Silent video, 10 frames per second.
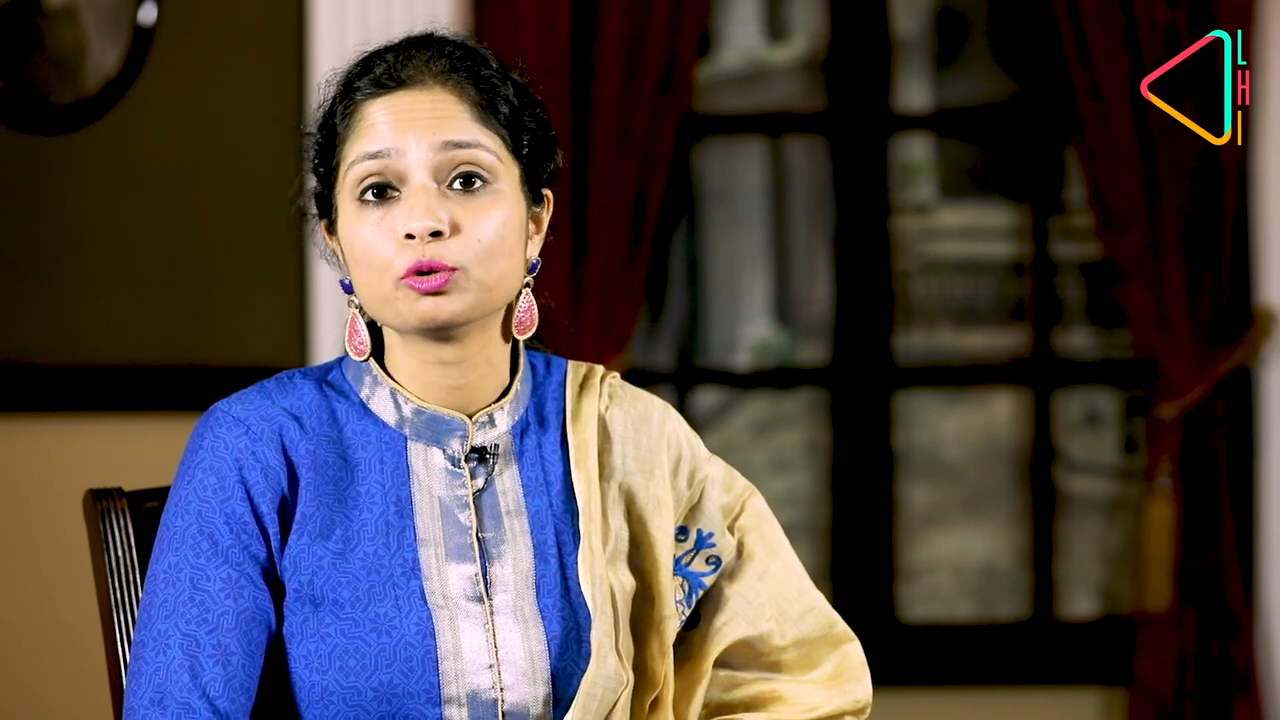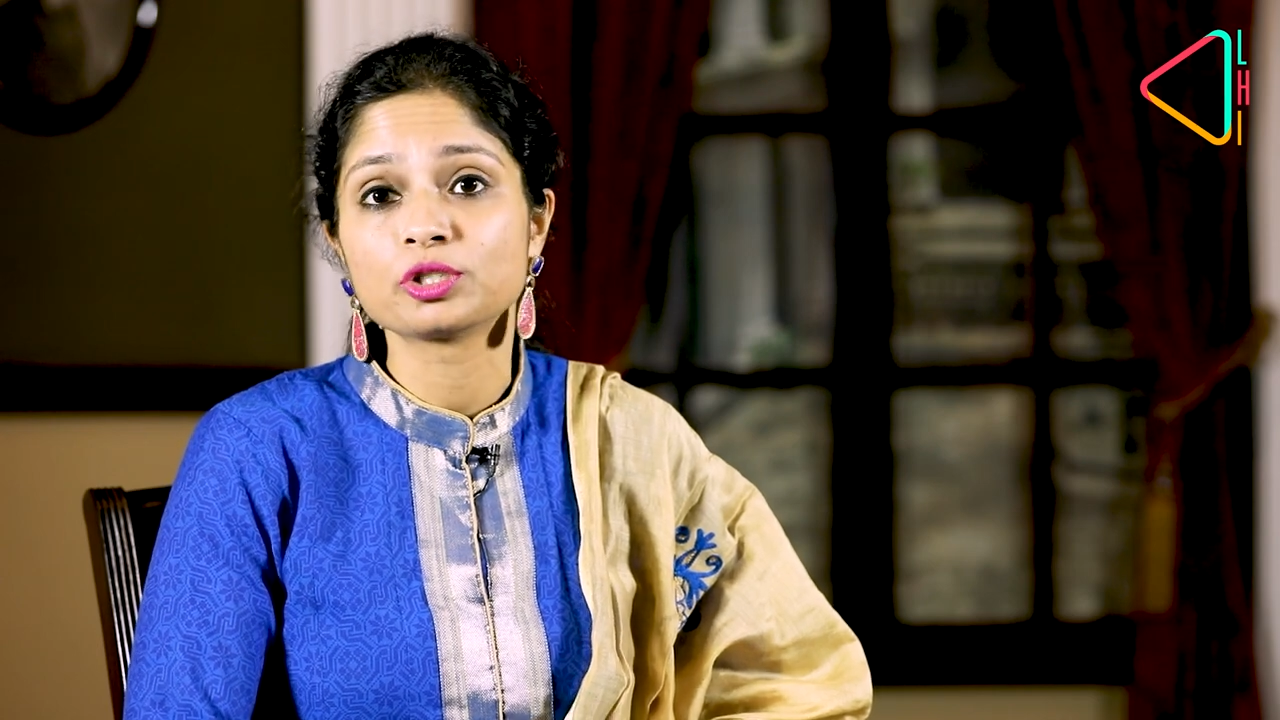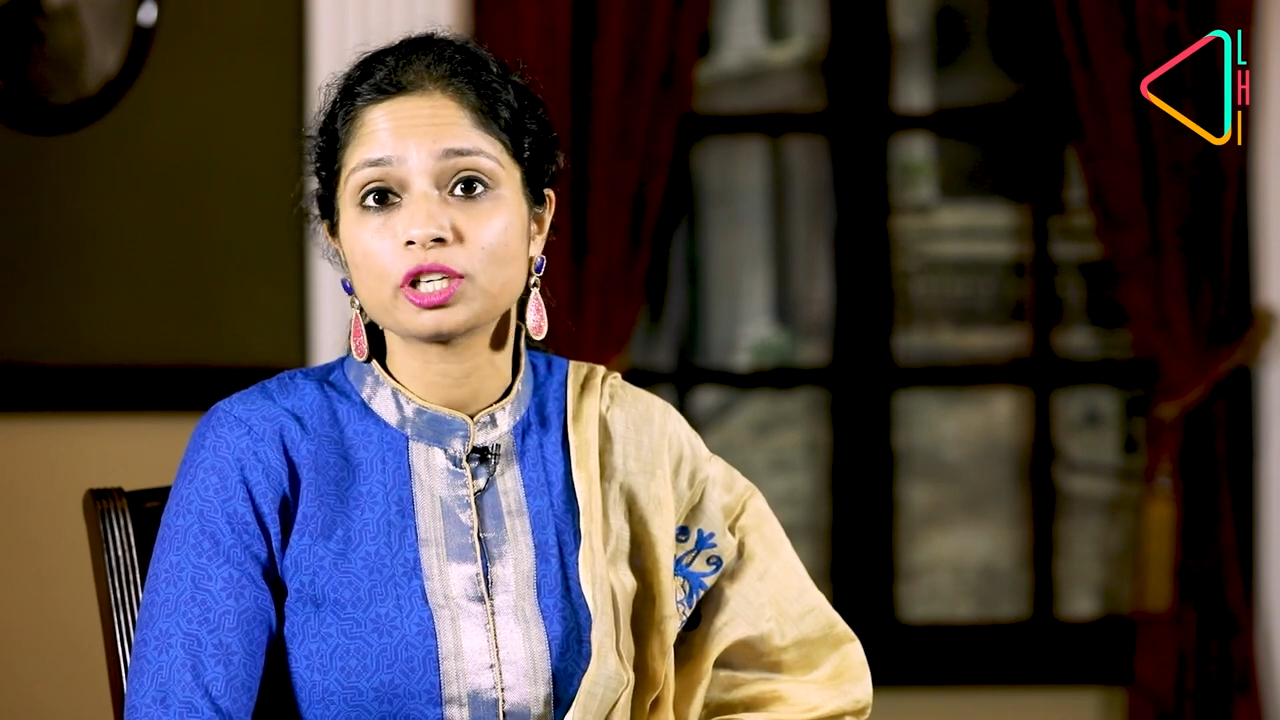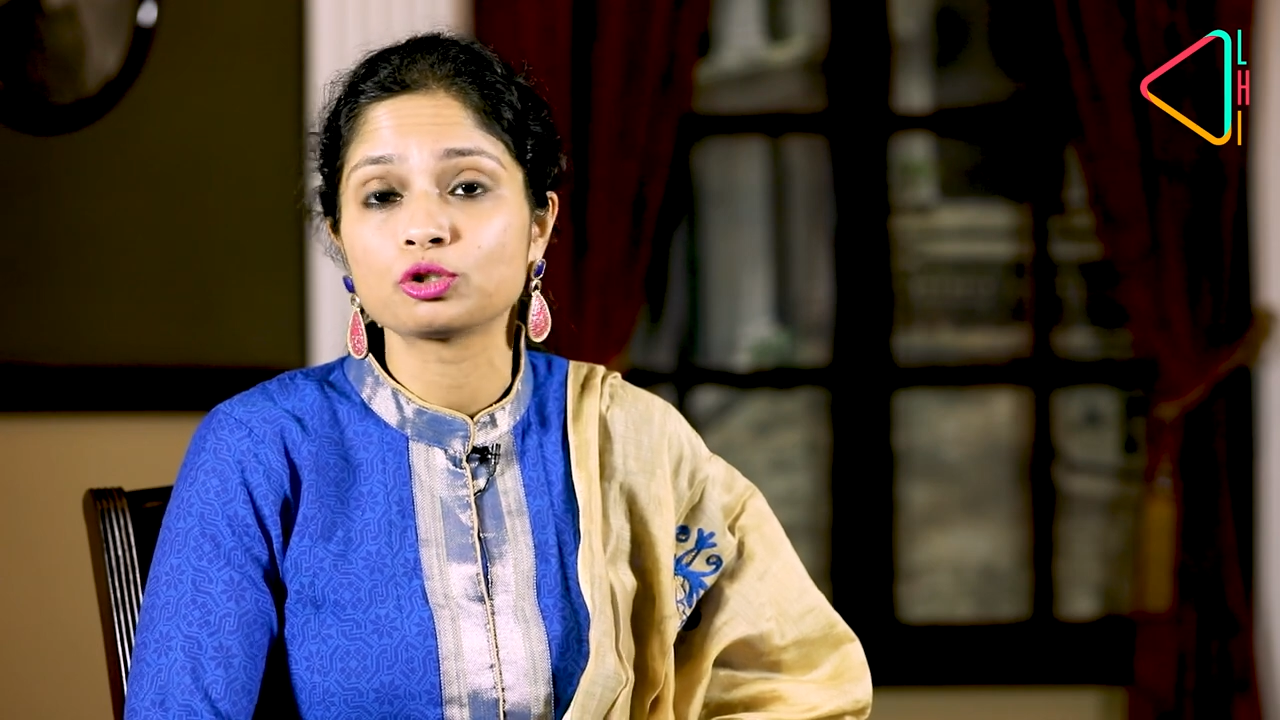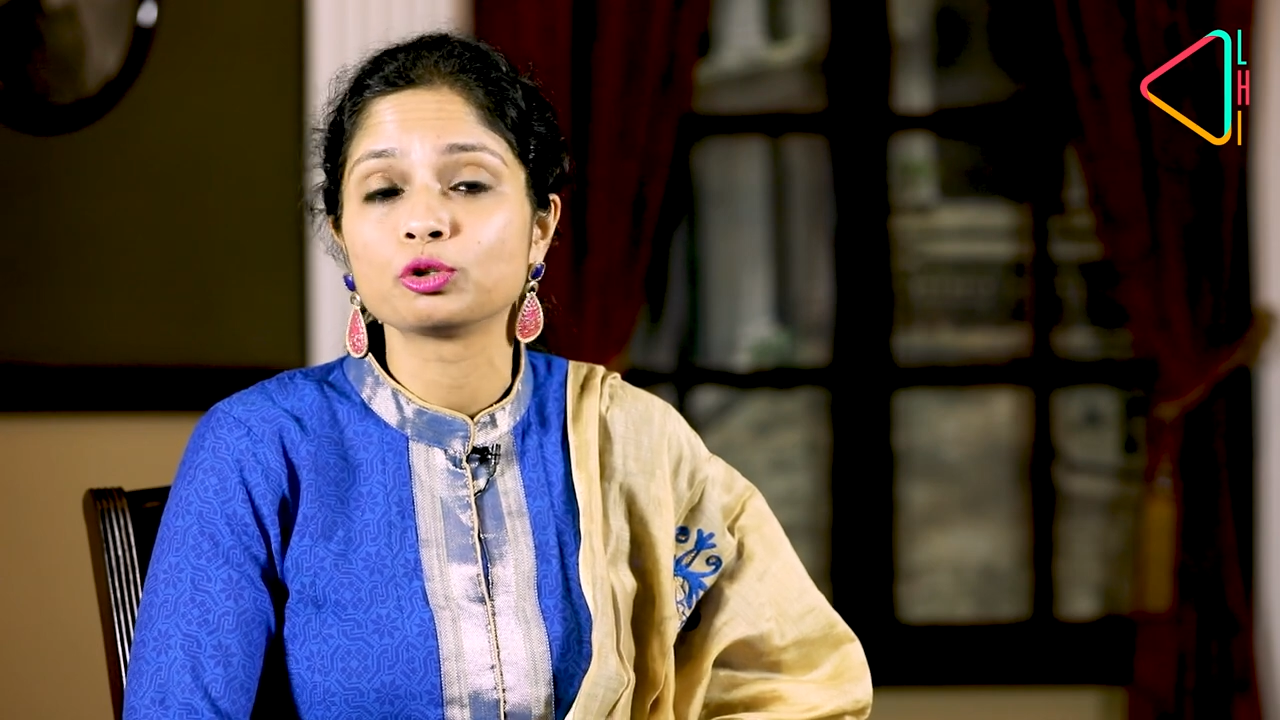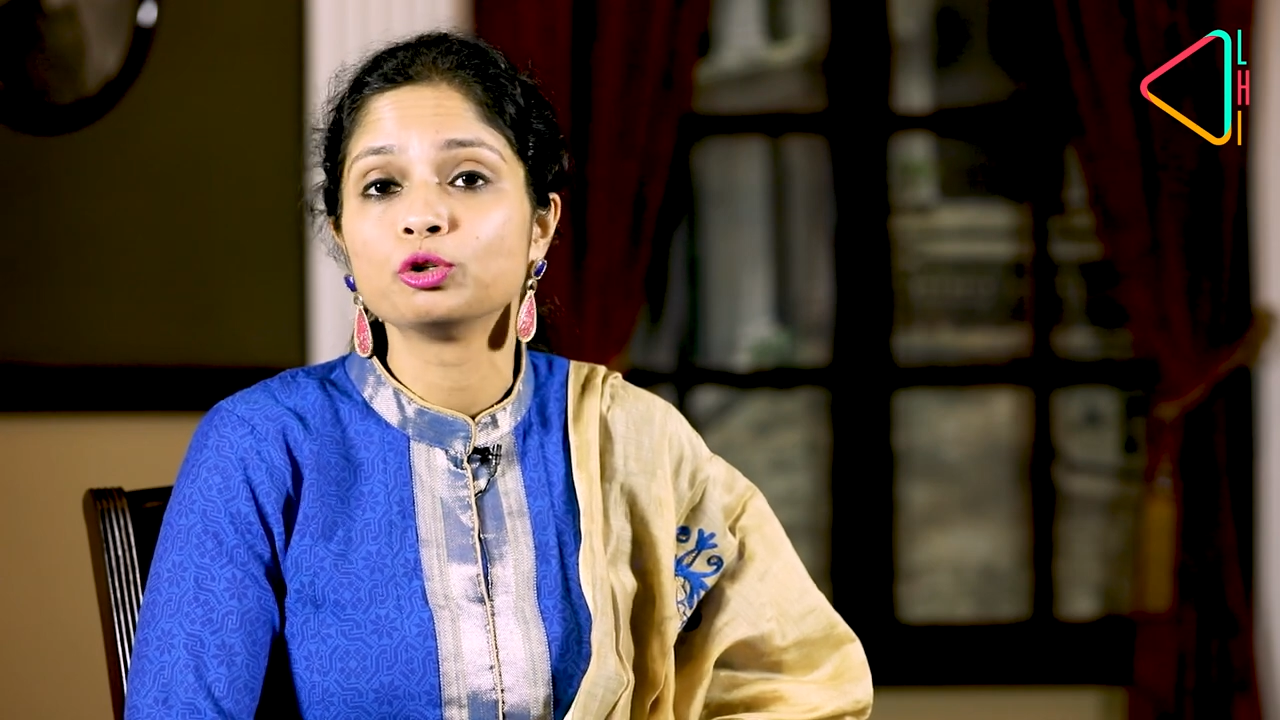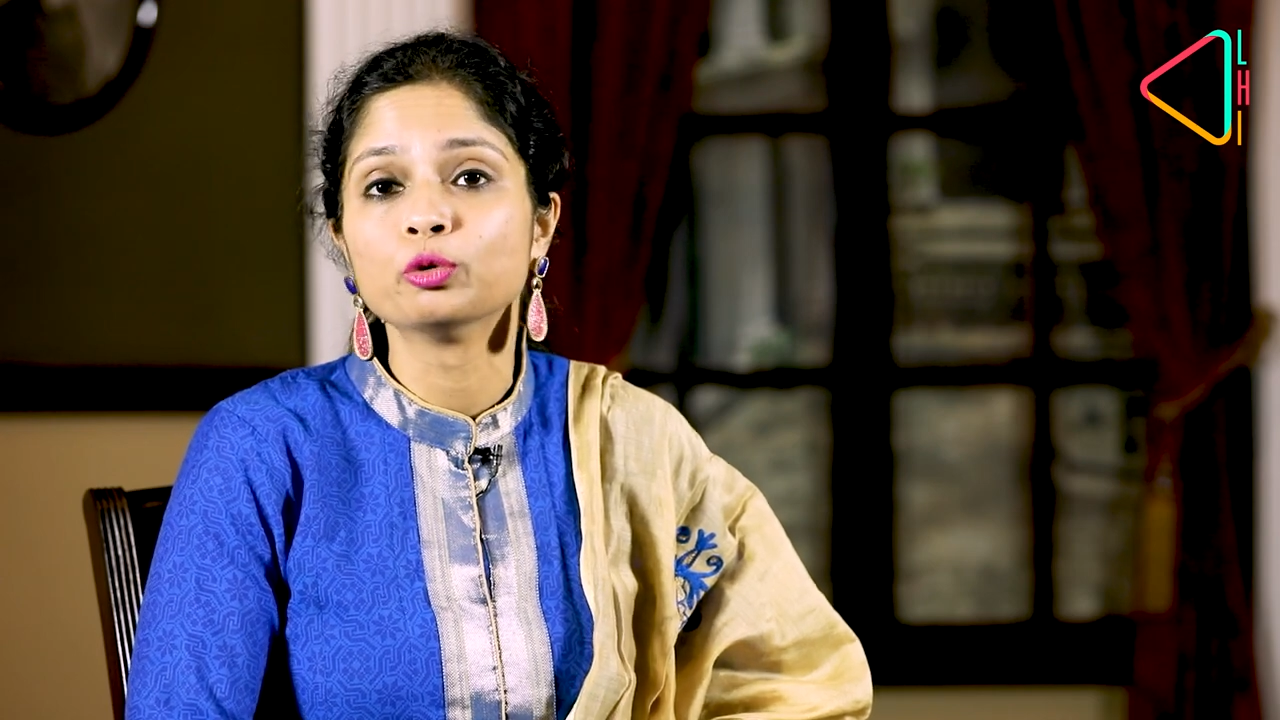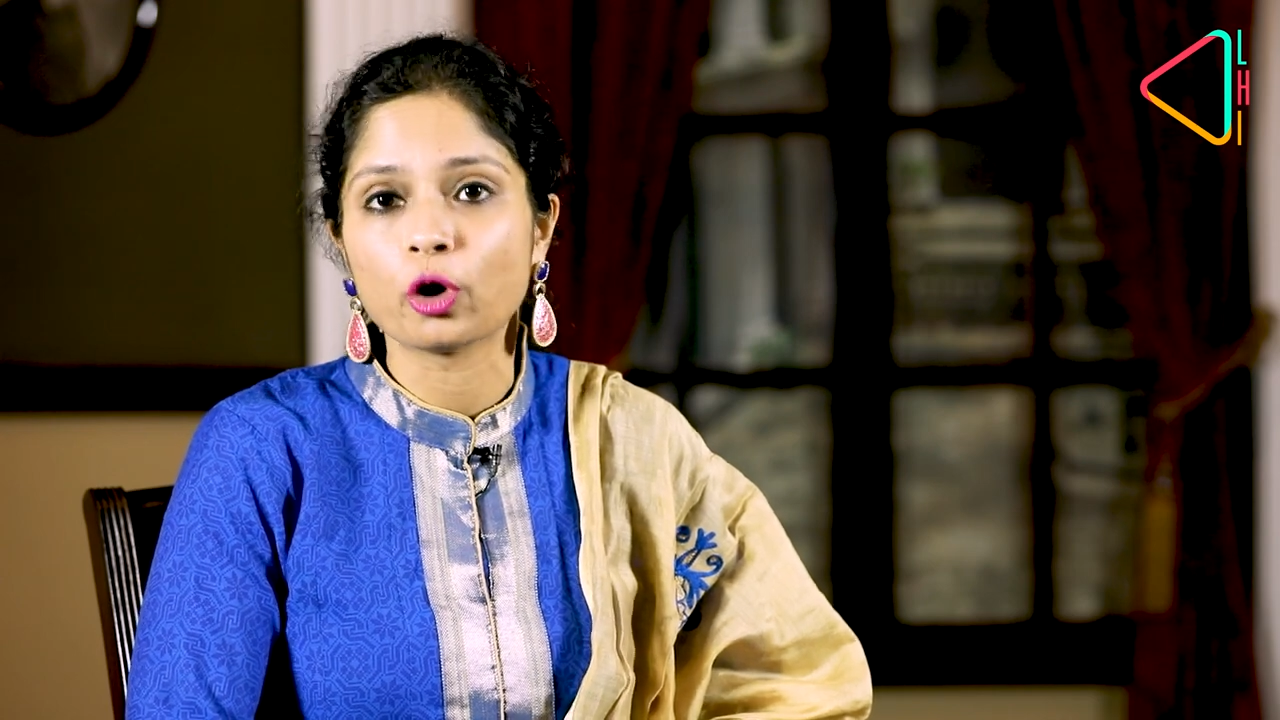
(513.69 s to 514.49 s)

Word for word: music to new